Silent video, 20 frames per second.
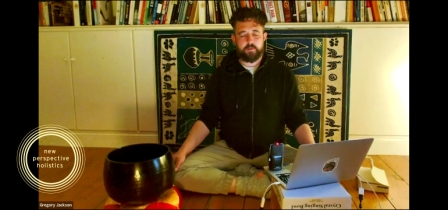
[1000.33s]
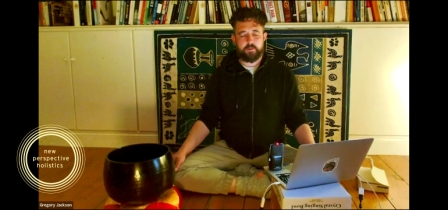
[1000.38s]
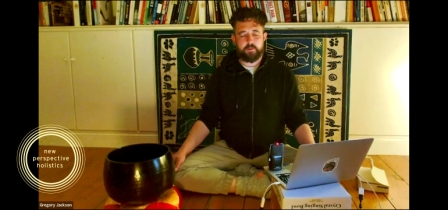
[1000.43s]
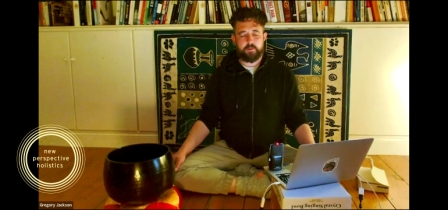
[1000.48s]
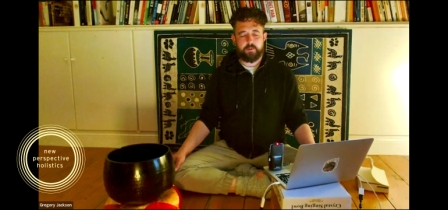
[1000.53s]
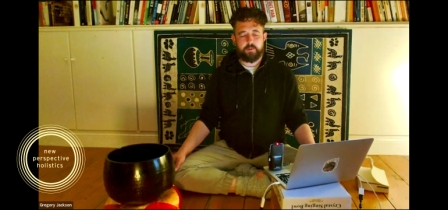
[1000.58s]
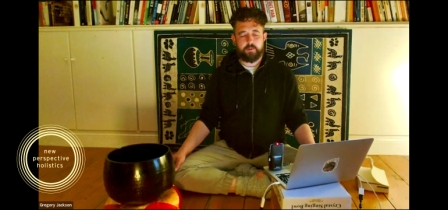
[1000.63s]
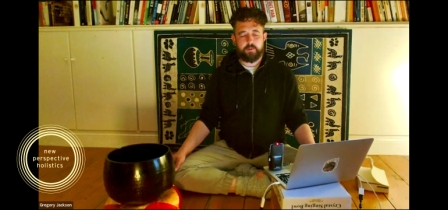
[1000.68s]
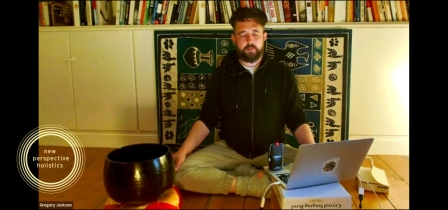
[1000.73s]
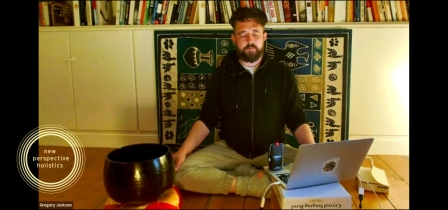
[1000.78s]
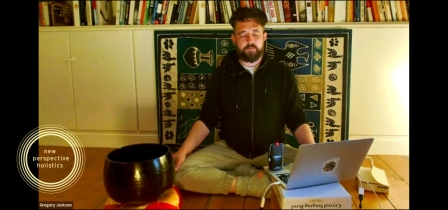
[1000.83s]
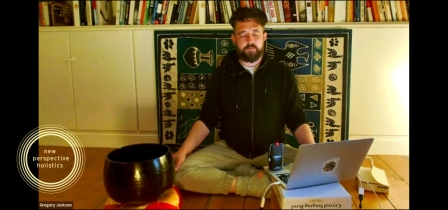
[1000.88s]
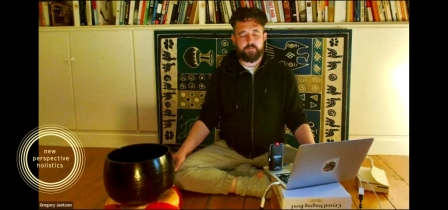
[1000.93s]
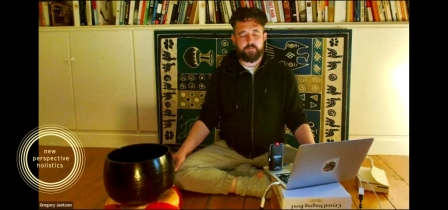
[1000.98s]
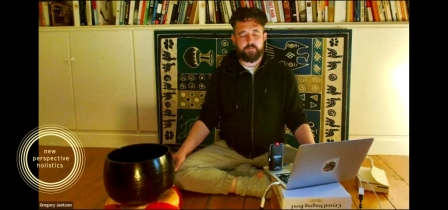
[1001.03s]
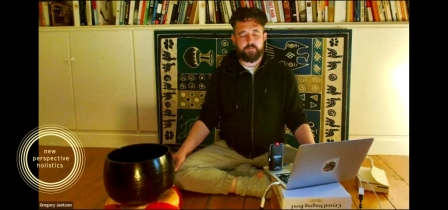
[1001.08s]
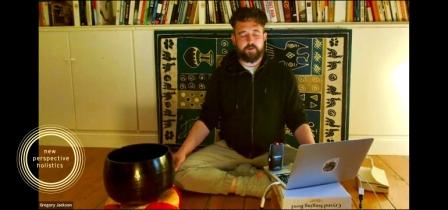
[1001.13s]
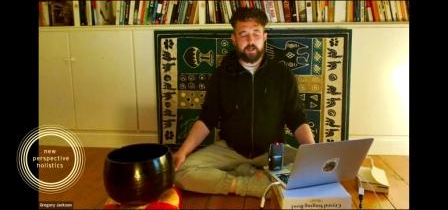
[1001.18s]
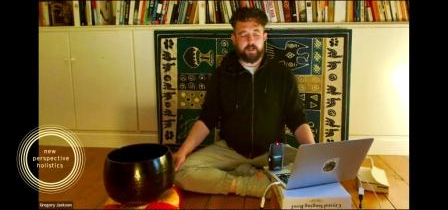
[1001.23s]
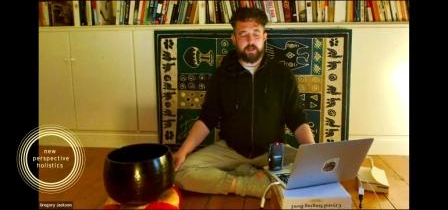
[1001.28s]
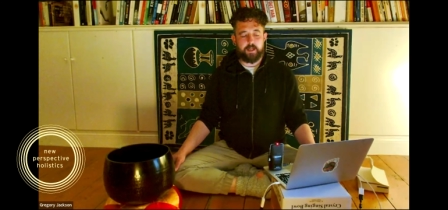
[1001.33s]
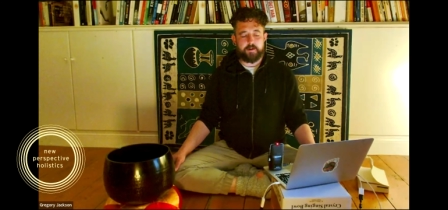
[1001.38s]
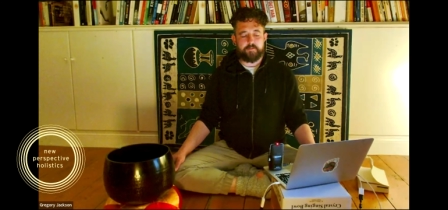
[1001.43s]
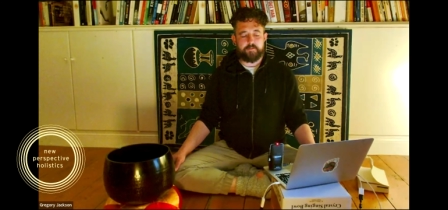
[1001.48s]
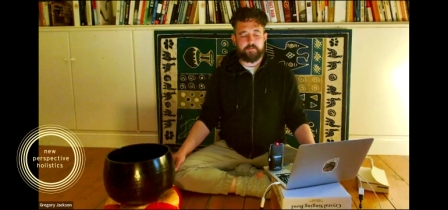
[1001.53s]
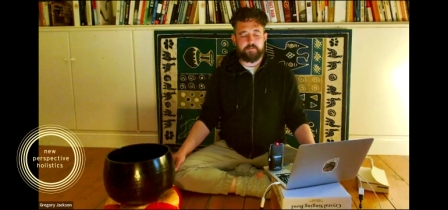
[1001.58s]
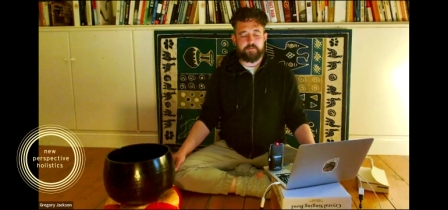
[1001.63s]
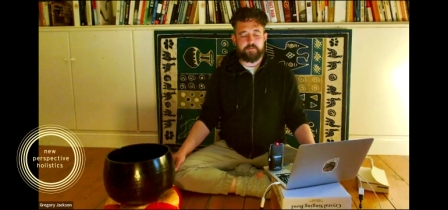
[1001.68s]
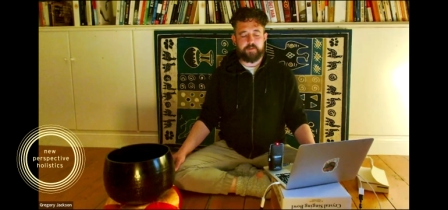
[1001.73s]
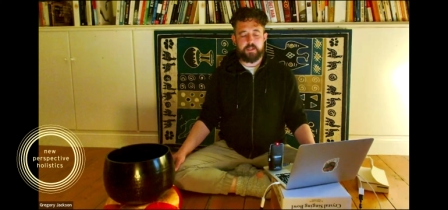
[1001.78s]
And finally
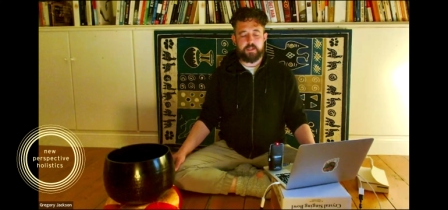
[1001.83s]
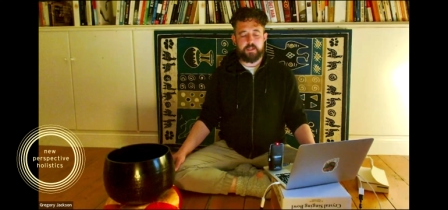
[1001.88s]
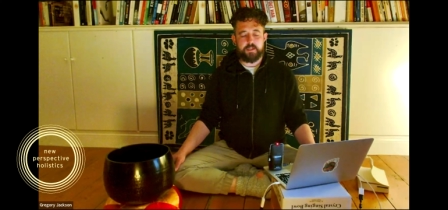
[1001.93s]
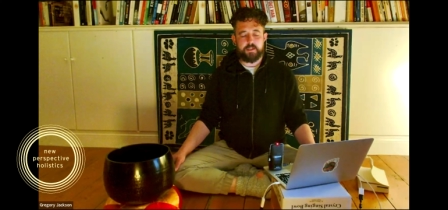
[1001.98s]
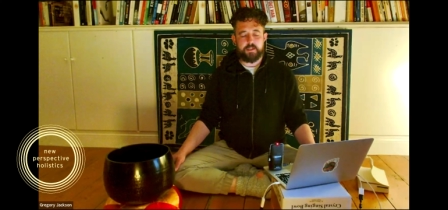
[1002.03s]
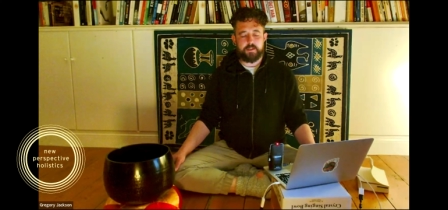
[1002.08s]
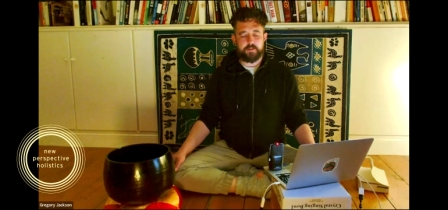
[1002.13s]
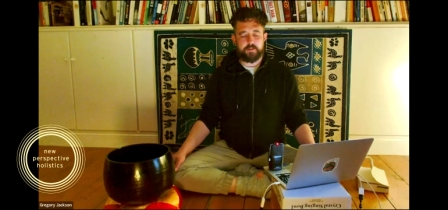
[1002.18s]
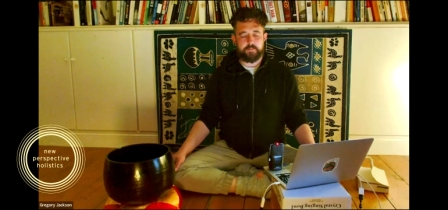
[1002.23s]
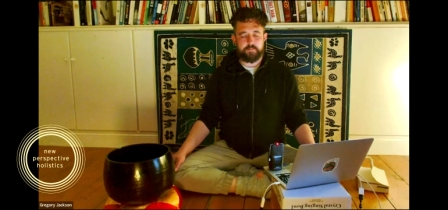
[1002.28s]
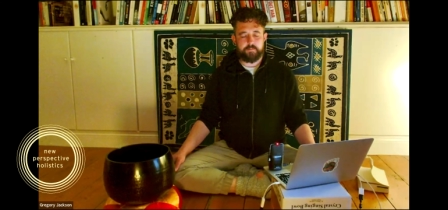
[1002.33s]
our feet.